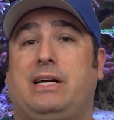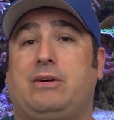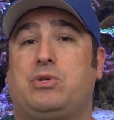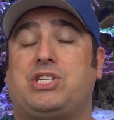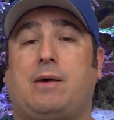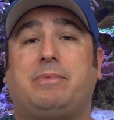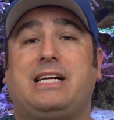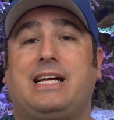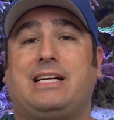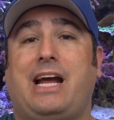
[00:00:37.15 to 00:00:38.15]
It was
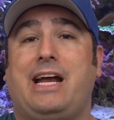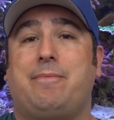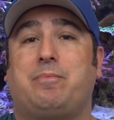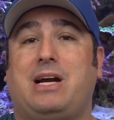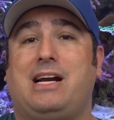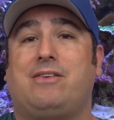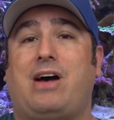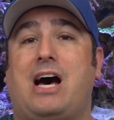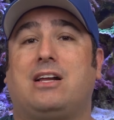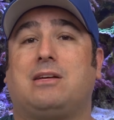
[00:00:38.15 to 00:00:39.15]
something that came kind of
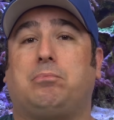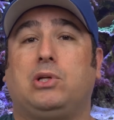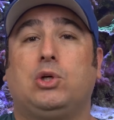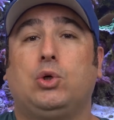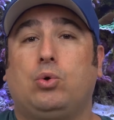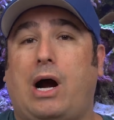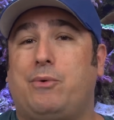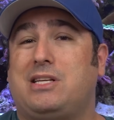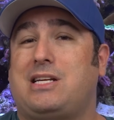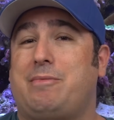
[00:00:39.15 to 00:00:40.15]
out of the blue, I
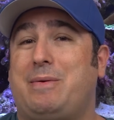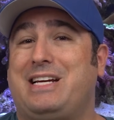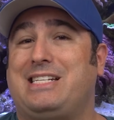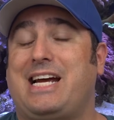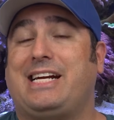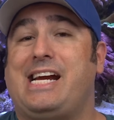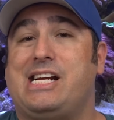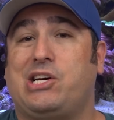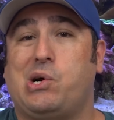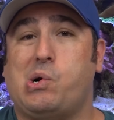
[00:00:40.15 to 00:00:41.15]
would say maybe a decade
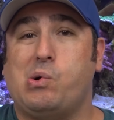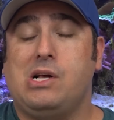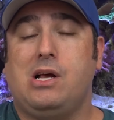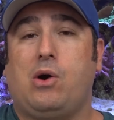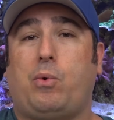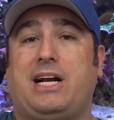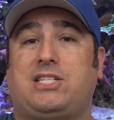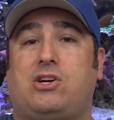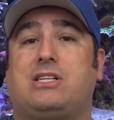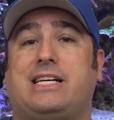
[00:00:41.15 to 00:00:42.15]
ago, when I
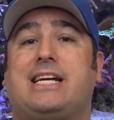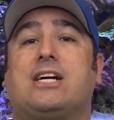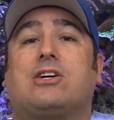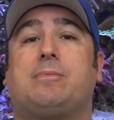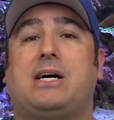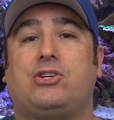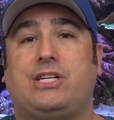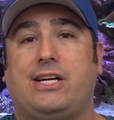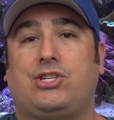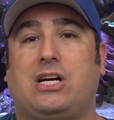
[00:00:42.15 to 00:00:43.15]
started to hear about
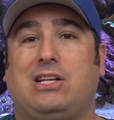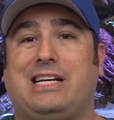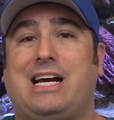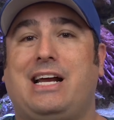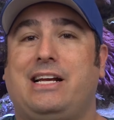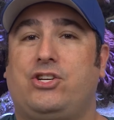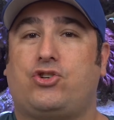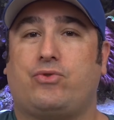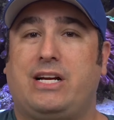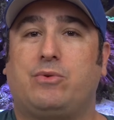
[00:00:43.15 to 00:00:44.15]
GHL and got
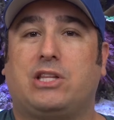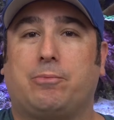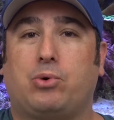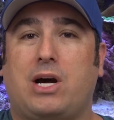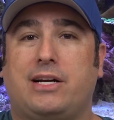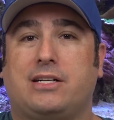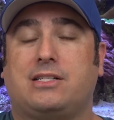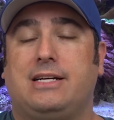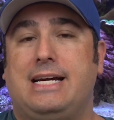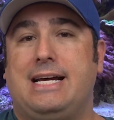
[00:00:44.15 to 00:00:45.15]
intrigued with their products.